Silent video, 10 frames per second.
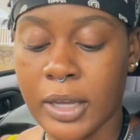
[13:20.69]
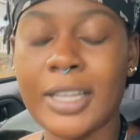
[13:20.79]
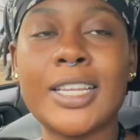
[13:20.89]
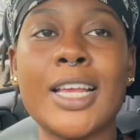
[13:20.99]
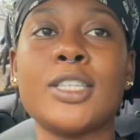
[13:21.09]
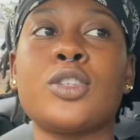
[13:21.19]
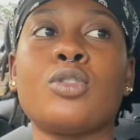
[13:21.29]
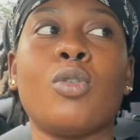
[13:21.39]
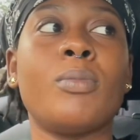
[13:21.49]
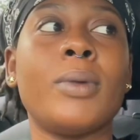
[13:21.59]
It takes
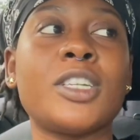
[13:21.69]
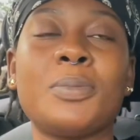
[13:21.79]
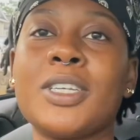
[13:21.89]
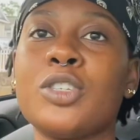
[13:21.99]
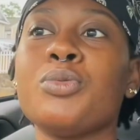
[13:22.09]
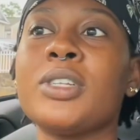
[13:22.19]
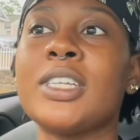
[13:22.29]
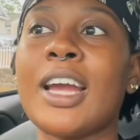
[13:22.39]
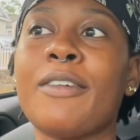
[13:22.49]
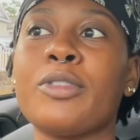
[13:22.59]
so much because you really
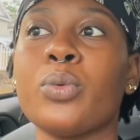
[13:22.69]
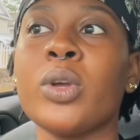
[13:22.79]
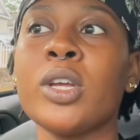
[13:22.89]
have to